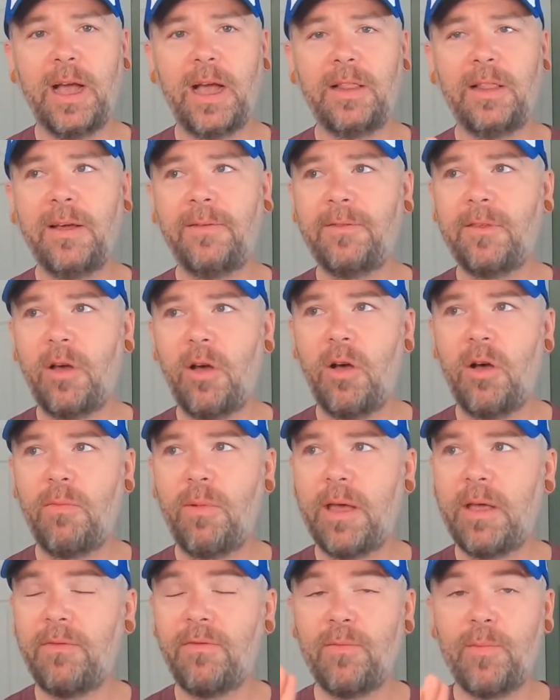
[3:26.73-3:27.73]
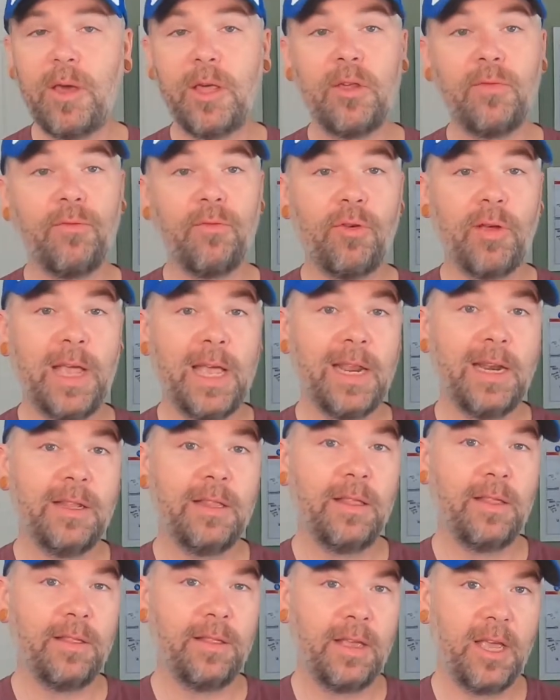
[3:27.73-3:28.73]
I left all my information for
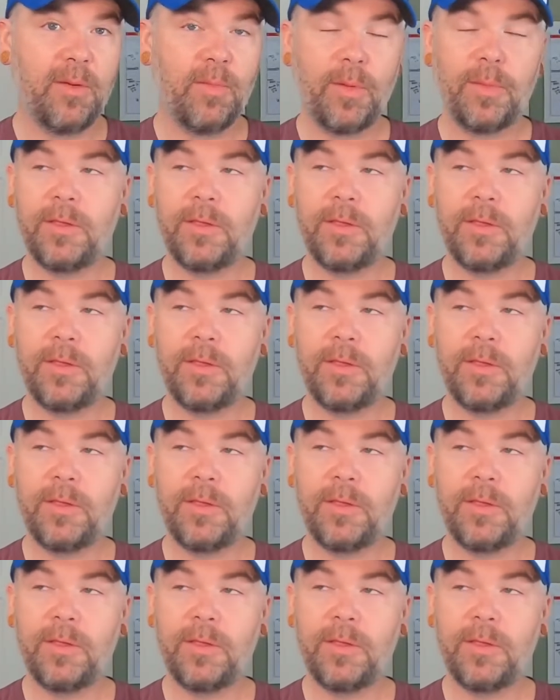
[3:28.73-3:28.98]
Canada the same.